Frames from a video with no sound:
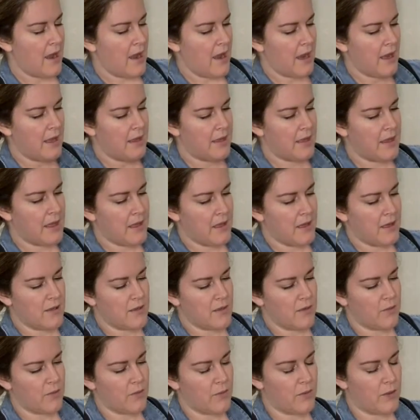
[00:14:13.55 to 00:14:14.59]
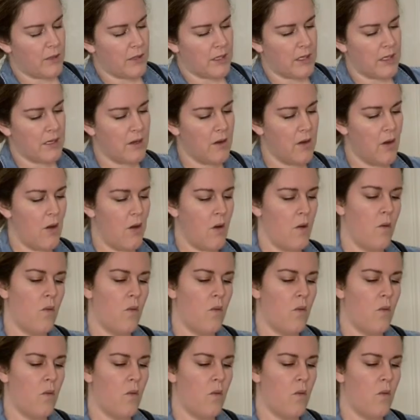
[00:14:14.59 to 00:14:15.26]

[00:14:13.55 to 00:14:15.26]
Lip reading: I think is a really